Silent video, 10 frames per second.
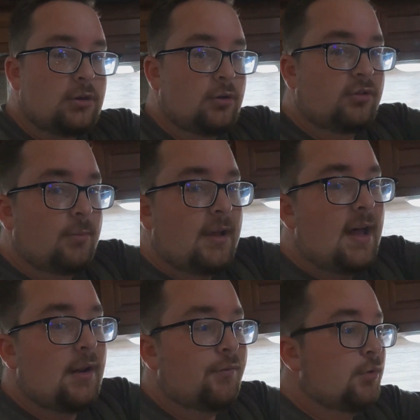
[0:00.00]
do some
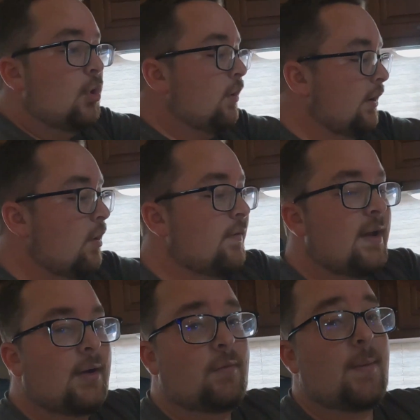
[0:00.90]
kind of flooring over
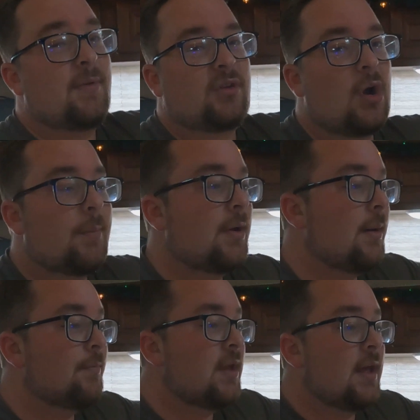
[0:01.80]
there. We're gonna rip this carpet
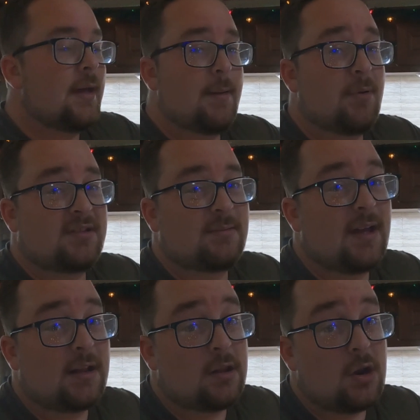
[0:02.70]
up and put some
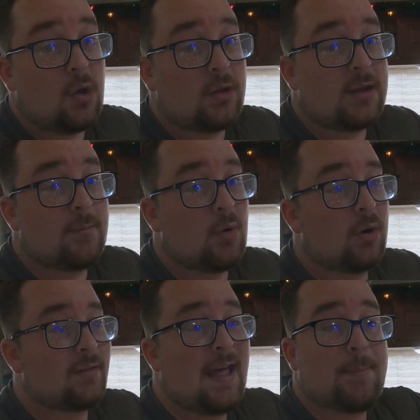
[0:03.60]
kind of linoleum
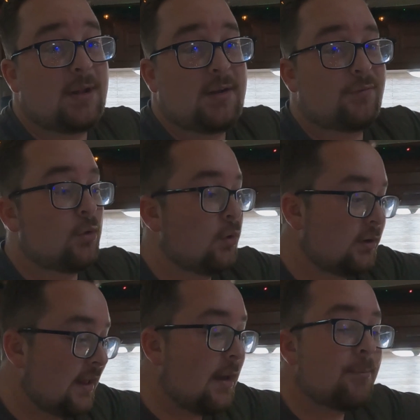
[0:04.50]
or laminate
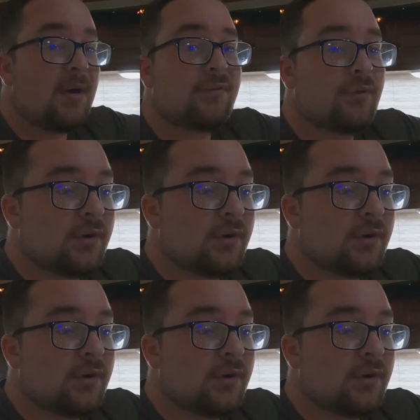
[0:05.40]
flooring down. But